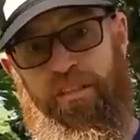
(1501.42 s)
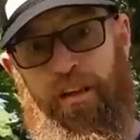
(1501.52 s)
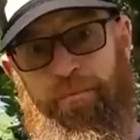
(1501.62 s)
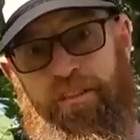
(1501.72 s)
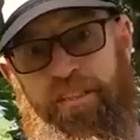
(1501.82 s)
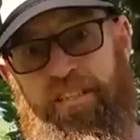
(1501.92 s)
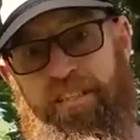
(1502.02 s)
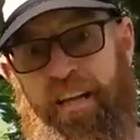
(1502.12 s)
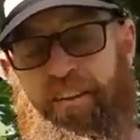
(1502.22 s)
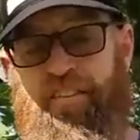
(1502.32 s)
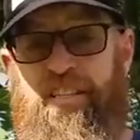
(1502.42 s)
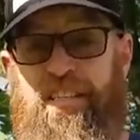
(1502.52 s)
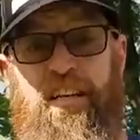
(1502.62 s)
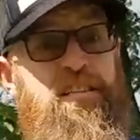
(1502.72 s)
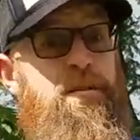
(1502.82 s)
up with this thing? And they
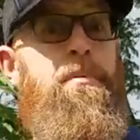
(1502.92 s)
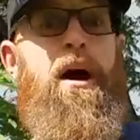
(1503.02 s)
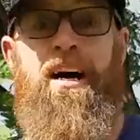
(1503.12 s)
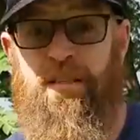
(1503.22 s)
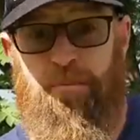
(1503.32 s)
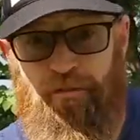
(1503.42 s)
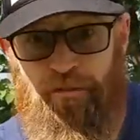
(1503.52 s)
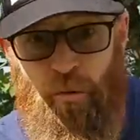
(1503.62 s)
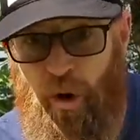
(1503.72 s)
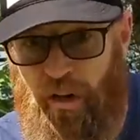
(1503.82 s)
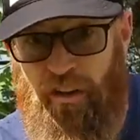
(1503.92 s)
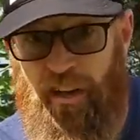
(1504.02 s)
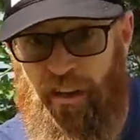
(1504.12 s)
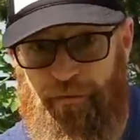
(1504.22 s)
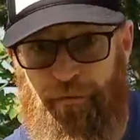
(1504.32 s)
said, it's impossible for water to
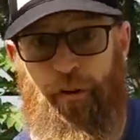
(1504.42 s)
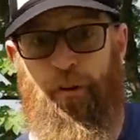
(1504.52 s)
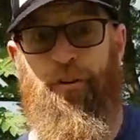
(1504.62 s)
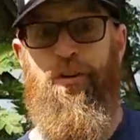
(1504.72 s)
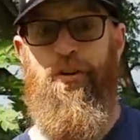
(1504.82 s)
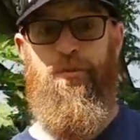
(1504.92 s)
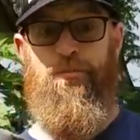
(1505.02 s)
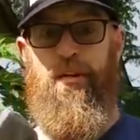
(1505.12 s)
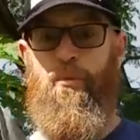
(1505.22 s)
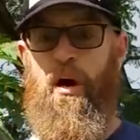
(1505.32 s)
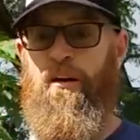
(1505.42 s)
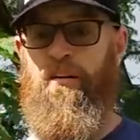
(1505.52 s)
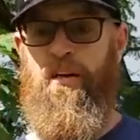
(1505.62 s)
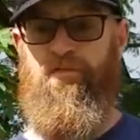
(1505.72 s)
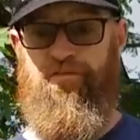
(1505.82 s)
get through. Meanwhile,
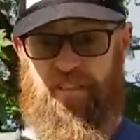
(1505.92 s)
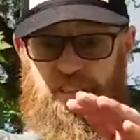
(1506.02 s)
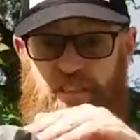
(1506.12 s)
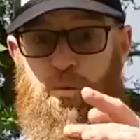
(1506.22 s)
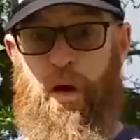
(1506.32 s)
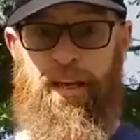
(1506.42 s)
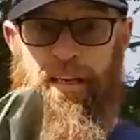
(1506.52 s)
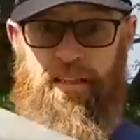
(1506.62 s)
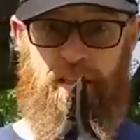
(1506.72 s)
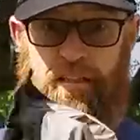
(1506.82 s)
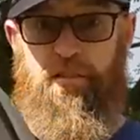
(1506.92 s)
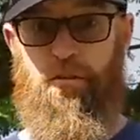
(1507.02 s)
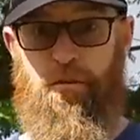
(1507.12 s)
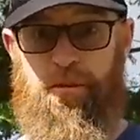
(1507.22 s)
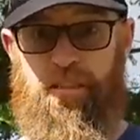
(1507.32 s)
if this is wet and I touch it
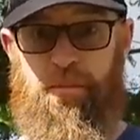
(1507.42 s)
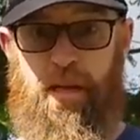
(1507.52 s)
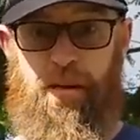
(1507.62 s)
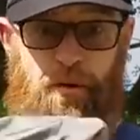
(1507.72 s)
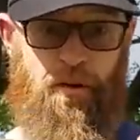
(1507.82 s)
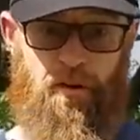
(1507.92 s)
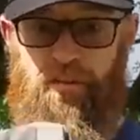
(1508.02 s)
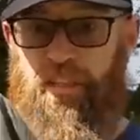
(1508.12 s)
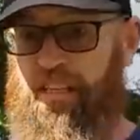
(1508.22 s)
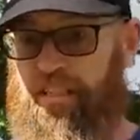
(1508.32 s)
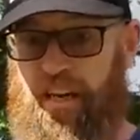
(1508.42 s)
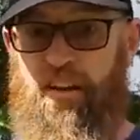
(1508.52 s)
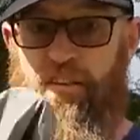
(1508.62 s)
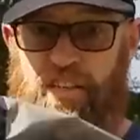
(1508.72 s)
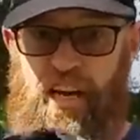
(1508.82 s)
to a piece of paper, the inside
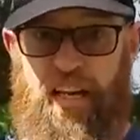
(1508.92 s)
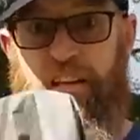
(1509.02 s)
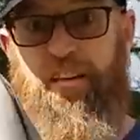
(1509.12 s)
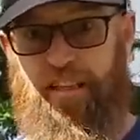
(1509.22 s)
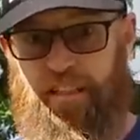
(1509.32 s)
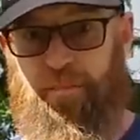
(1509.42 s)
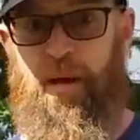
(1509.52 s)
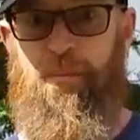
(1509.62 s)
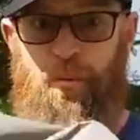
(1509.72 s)
of the jacket, it gets the paper